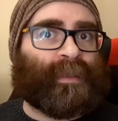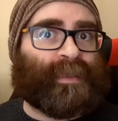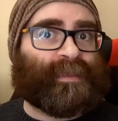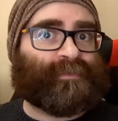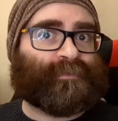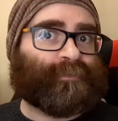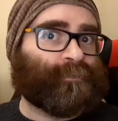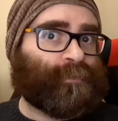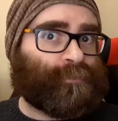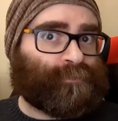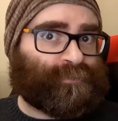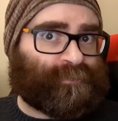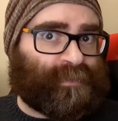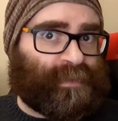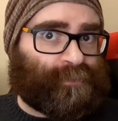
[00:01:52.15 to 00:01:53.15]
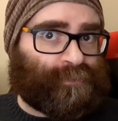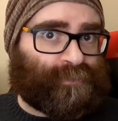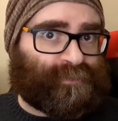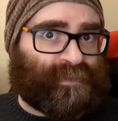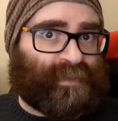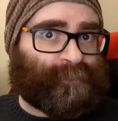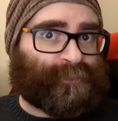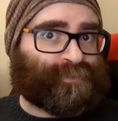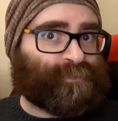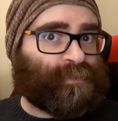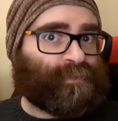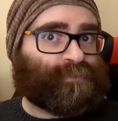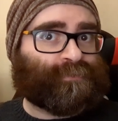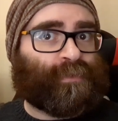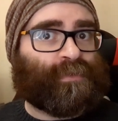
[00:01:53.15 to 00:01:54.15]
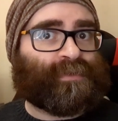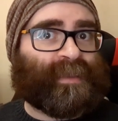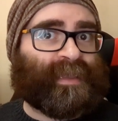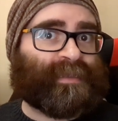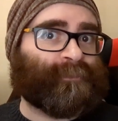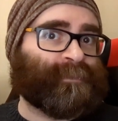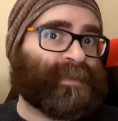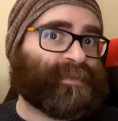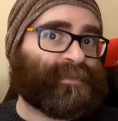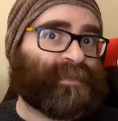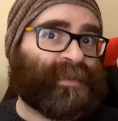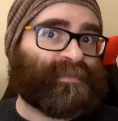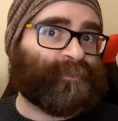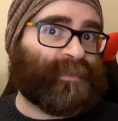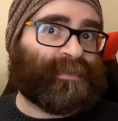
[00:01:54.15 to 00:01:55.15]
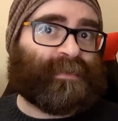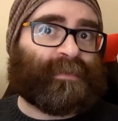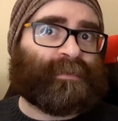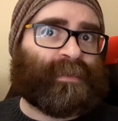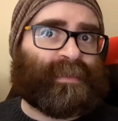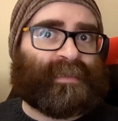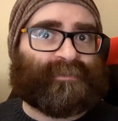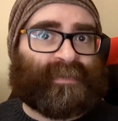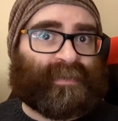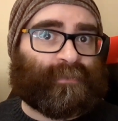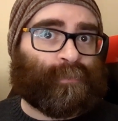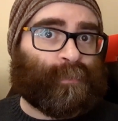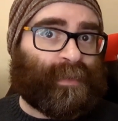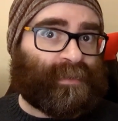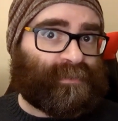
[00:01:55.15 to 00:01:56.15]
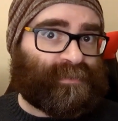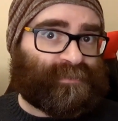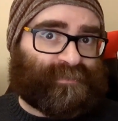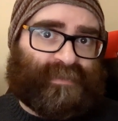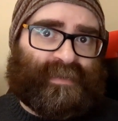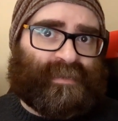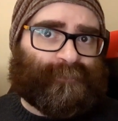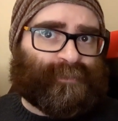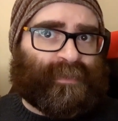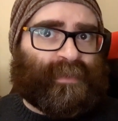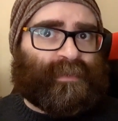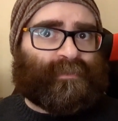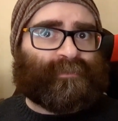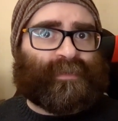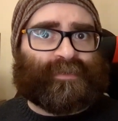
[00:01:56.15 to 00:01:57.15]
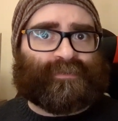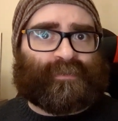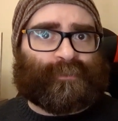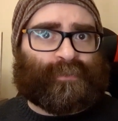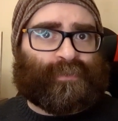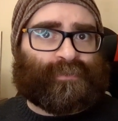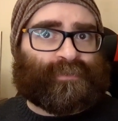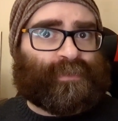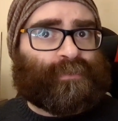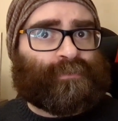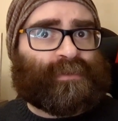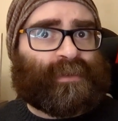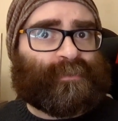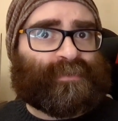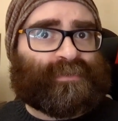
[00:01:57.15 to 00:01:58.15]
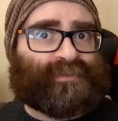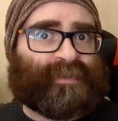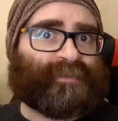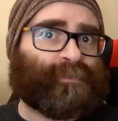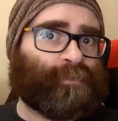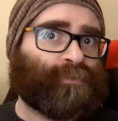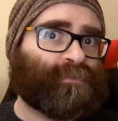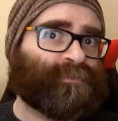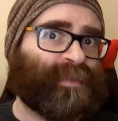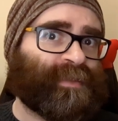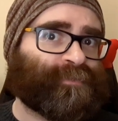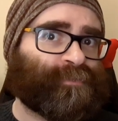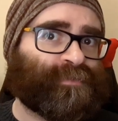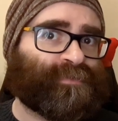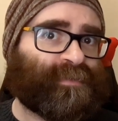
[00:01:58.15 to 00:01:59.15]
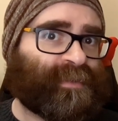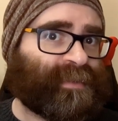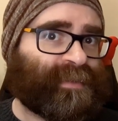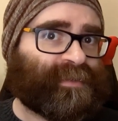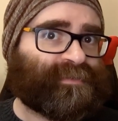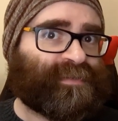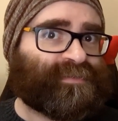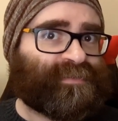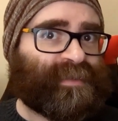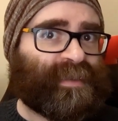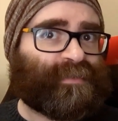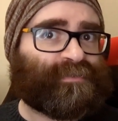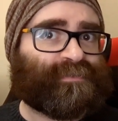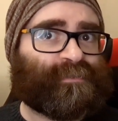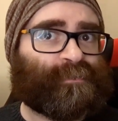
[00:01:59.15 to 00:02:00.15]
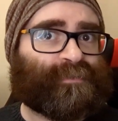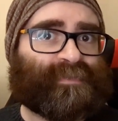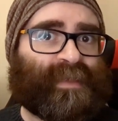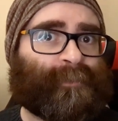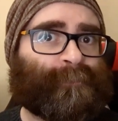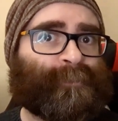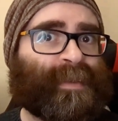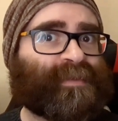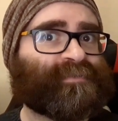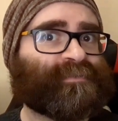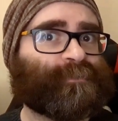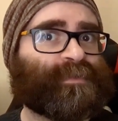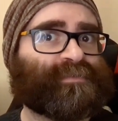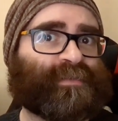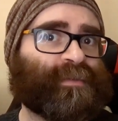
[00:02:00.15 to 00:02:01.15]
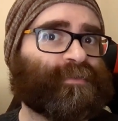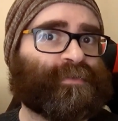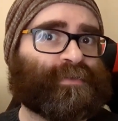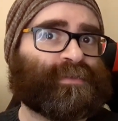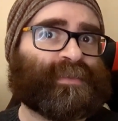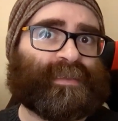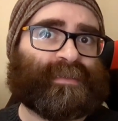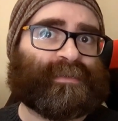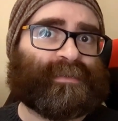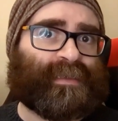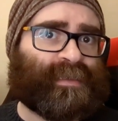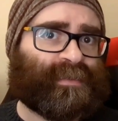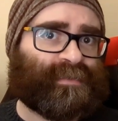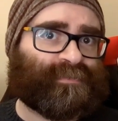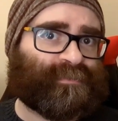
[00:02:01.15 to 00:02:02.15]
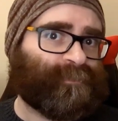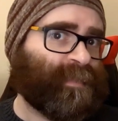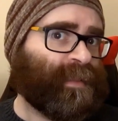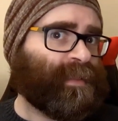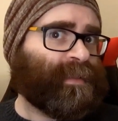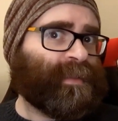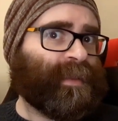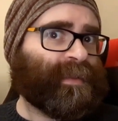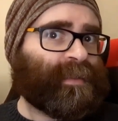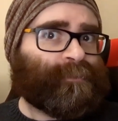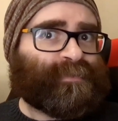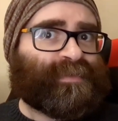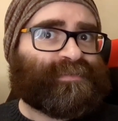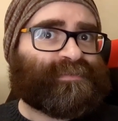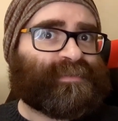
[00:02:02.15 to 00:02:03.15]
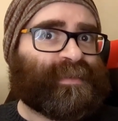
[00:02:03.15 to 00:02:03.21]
It's no secret that prog rock and metal has been alive and well this year, featuring both newcomers and old veterans alike dishing out some of their best material in years. And I'm pleased to